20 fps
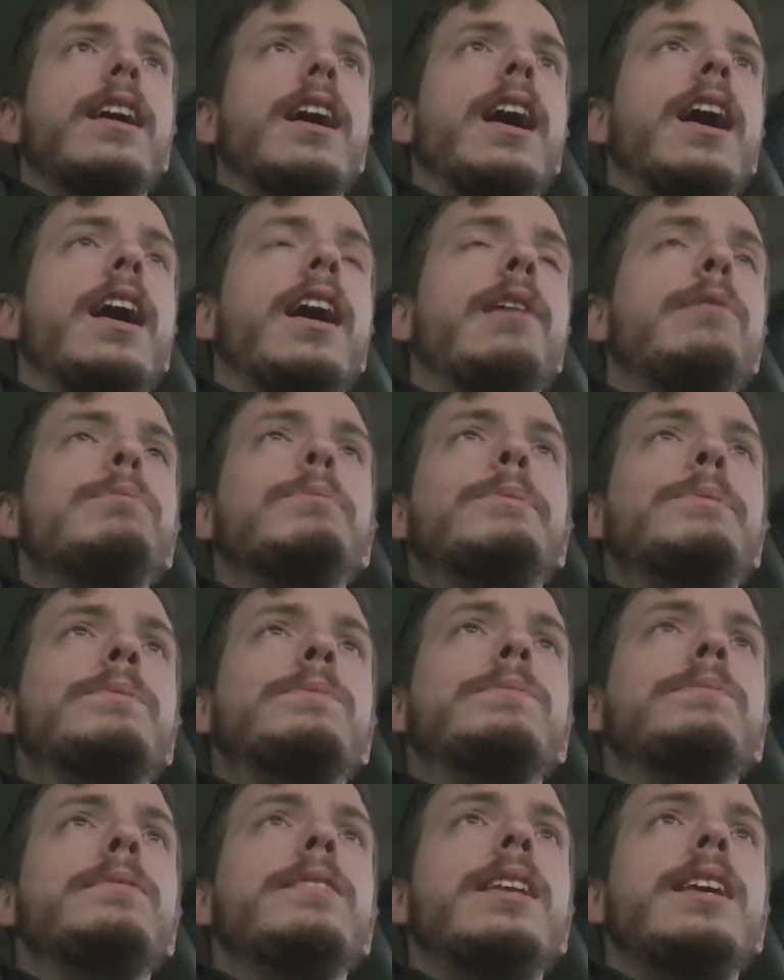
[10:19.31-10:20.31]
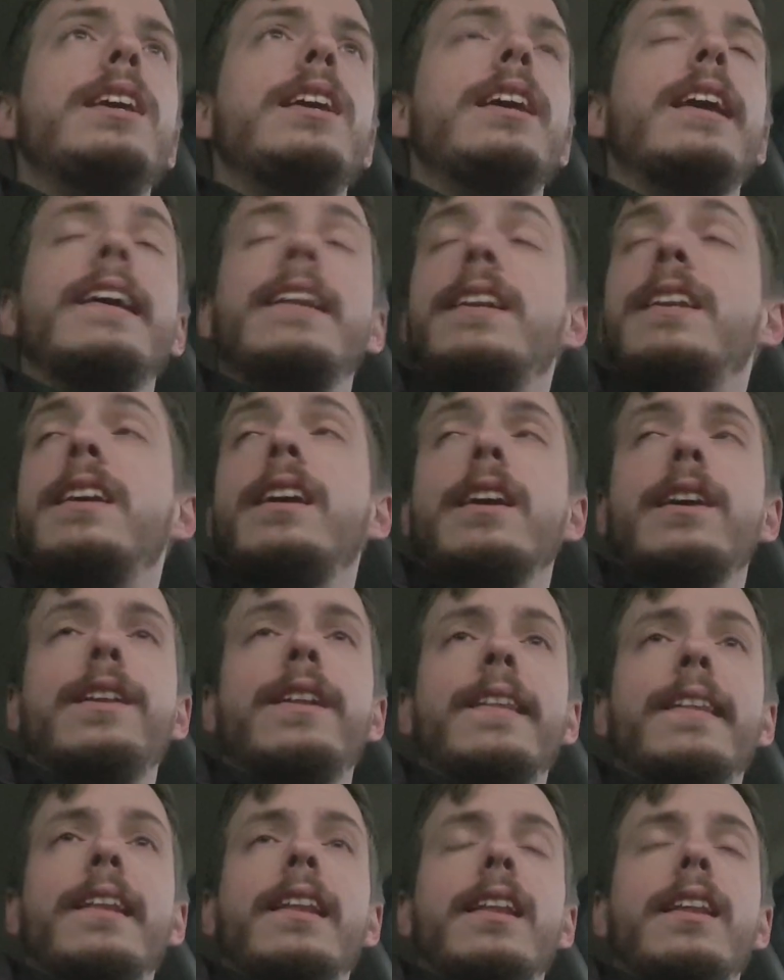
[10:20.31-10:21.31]
The ending
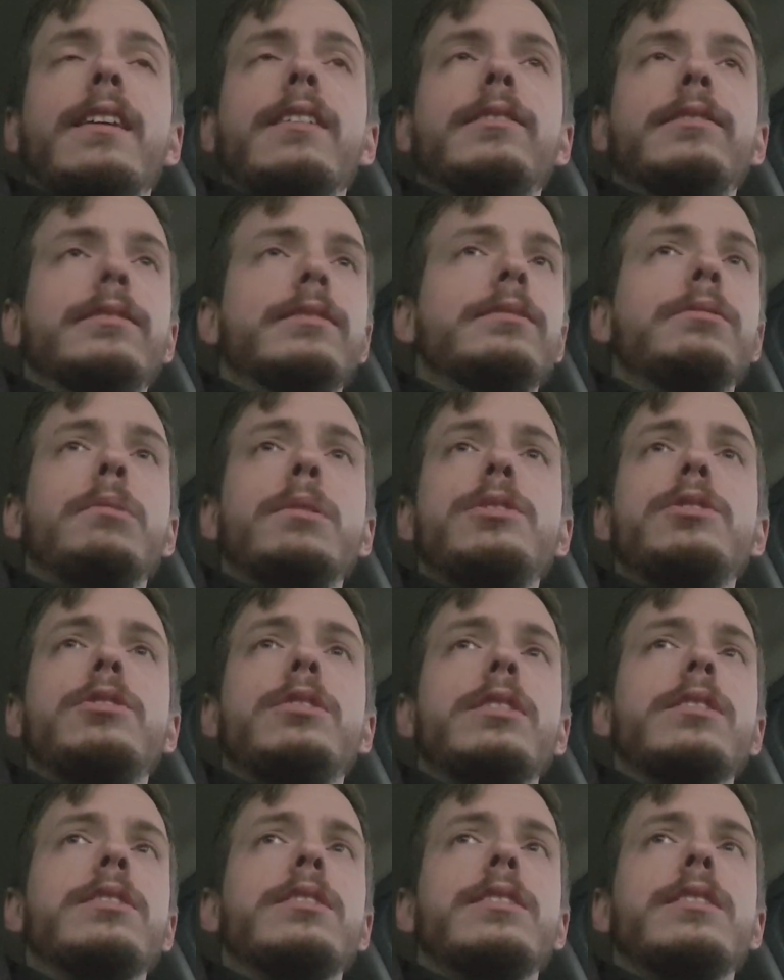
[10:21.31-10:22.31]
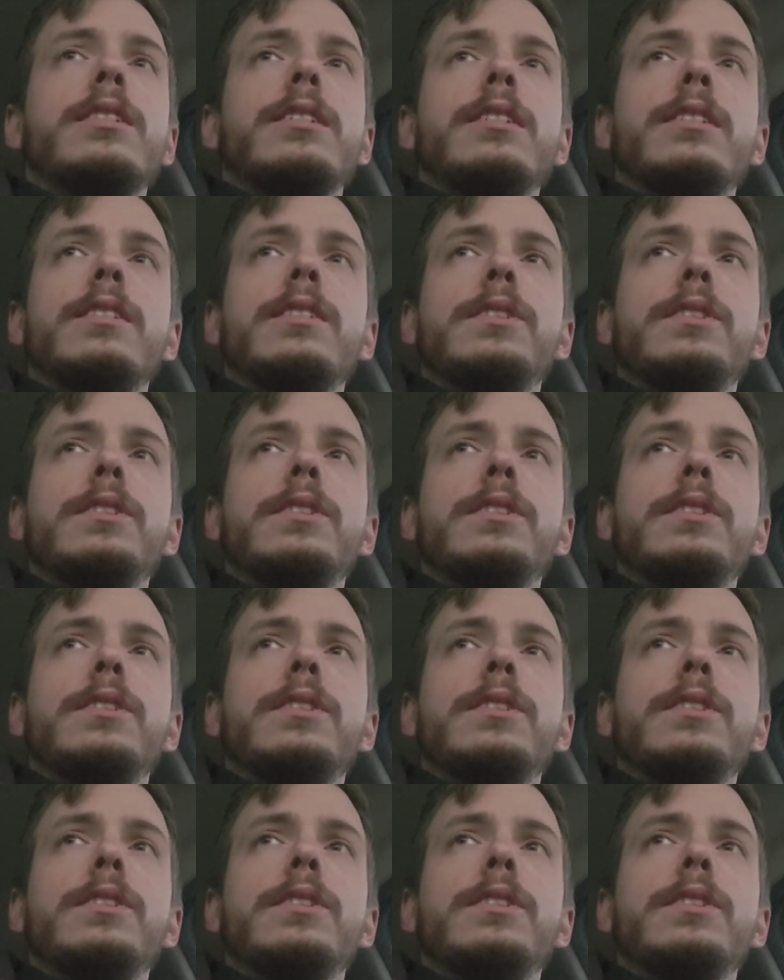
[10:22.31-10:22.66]
was just